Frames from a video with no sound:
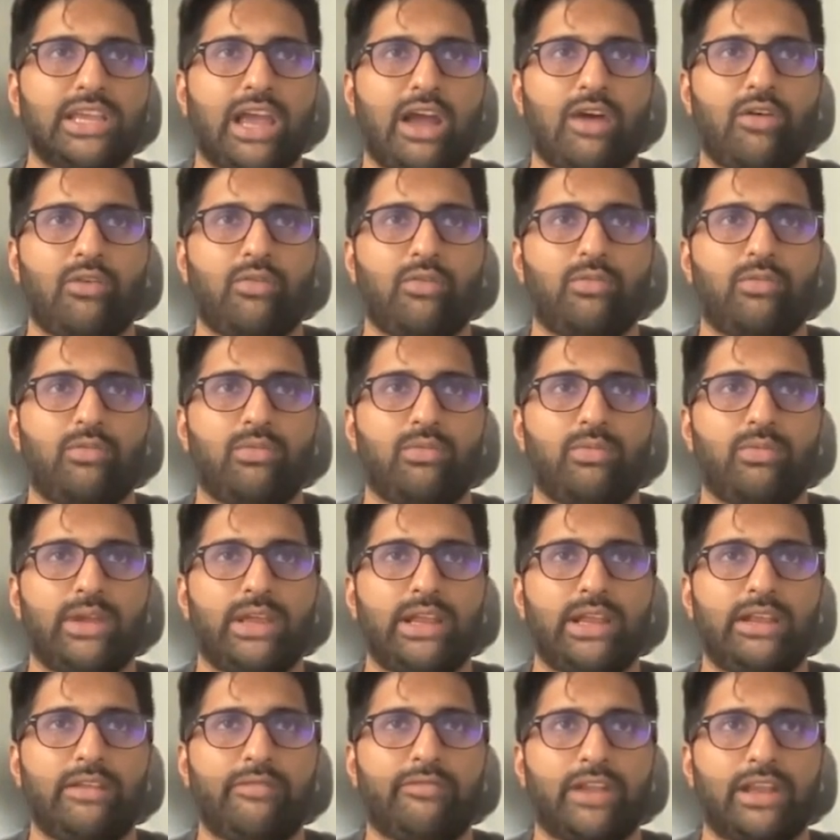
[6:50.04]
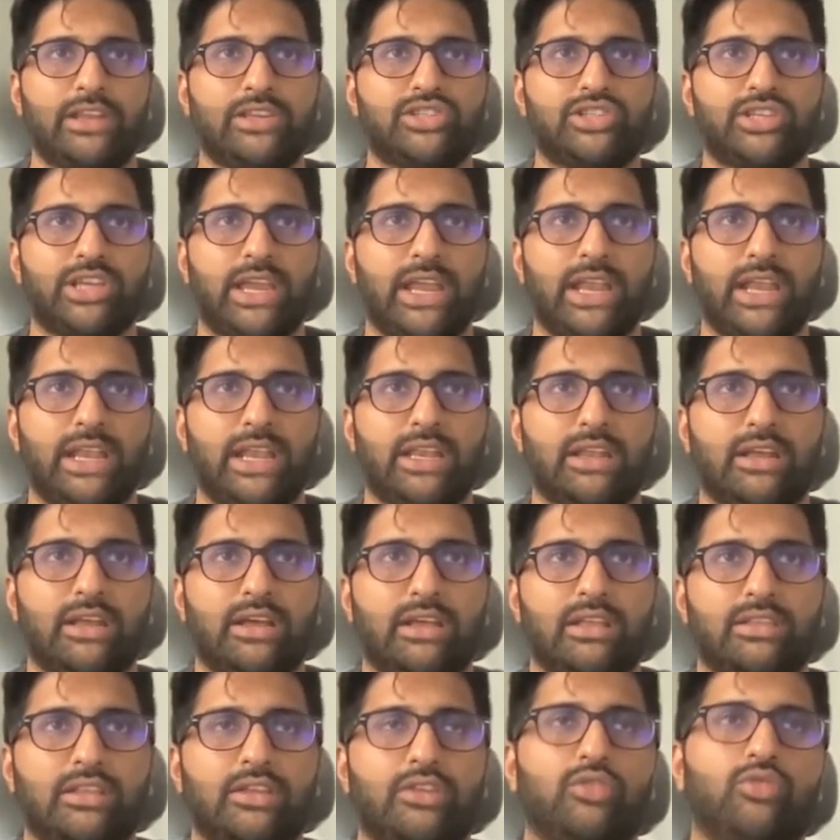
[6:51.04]
how we differentiate
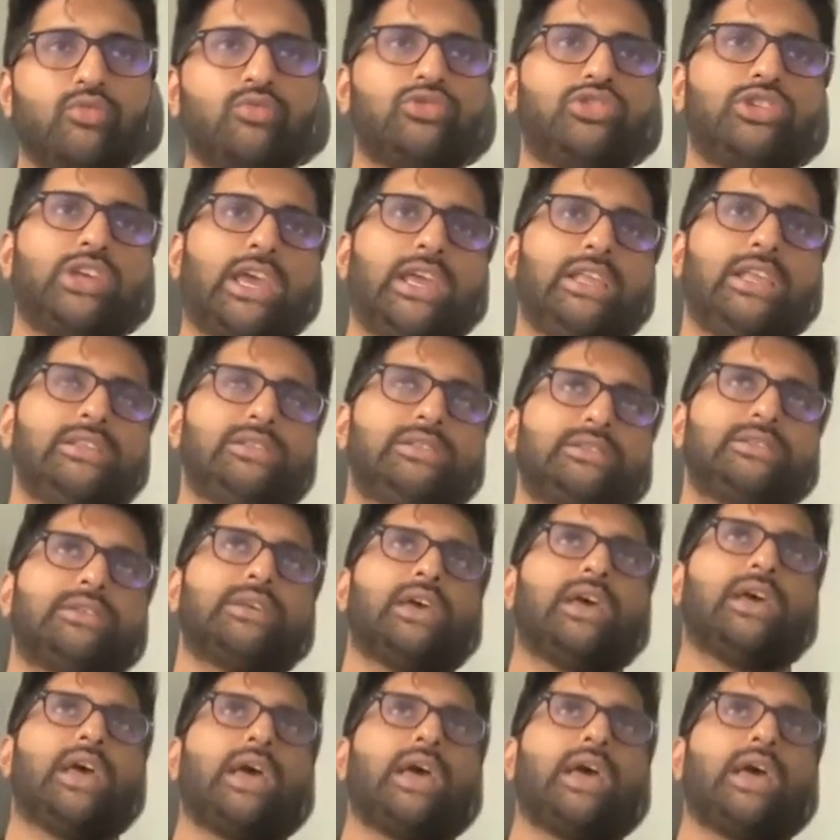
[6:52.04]
the two chains.